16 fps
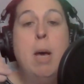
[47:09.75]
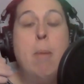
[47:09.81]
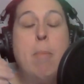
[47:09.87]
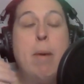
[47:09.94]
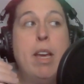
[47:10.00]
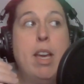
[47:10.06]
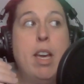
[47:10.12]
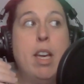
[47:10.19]

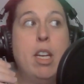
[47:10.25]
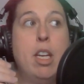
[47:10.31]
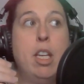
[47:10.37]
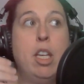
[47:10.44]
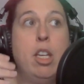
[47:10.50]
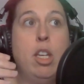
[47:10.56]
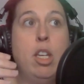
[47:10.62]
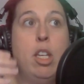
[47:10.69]
but
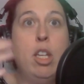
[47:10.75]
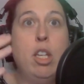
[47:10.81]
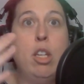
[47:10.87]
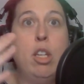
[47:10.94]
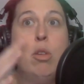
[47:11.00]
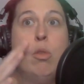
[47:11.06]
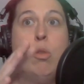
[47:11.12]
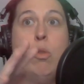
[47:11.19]

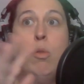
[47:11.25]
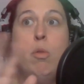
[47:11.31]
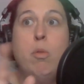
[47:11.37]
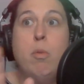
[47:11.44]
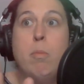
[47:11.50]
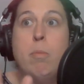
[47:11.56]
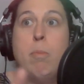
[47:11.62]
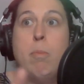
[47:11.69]

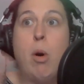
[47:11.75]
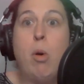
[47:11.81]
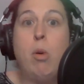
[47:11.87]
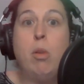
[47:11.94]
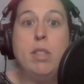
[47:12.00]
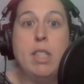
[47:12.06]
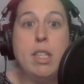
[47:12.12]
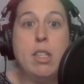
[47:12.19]
you
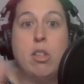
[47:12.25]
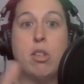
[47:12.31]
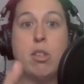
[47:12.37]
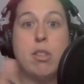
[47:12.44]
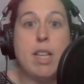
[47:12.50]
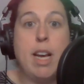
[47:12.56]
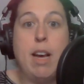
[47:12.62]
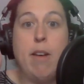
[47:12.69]
molded
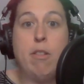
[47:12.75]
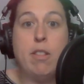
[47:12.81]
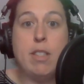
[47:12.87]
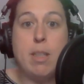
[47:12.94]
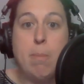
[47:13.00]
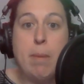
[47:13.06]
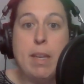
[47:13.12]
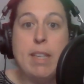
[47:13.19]
yourselves
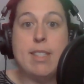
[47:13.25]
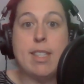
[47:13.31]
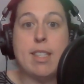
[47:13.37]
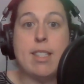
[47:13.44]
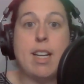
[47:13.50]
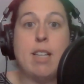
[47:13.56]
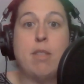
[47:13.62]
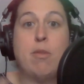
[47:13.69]
to be
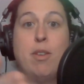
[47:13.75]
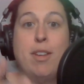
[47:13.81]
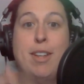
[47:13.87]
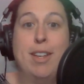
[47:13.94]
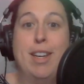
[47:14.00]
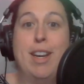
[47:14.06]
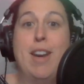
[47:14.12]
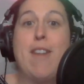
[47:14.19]
successful
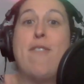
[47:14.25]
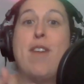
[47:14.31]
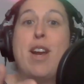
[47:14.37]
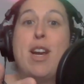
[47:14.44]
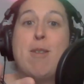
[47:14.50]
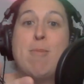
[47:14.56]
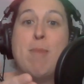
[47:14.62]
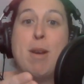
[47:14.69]
in an
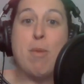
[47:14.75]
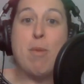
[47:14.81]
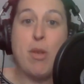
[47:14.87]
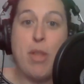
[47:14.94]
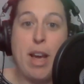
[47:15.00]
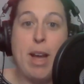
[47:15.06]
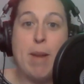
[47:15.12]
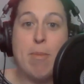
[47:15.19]
environment where
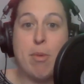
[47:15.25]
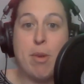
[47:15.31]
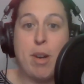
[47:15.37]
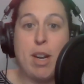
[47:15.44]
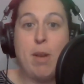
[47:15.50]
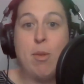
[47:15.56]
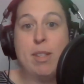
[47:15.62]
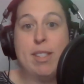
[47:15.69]
the
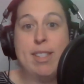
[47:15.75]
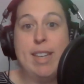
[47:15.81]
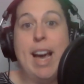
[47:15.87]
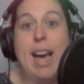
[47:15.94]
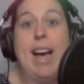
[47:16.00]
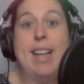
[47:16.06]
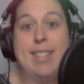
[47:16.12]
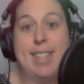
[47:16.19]
onboarding was
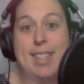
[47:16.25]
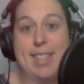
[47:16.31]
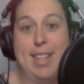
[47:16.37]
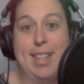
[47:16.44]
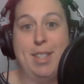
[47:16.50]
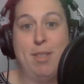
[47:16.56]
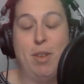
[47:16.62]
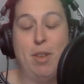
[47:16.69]
not
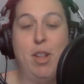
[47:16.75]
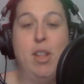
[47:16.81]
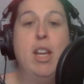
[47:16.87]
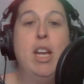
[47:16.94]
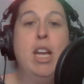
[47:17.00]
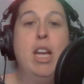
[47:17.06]
successful.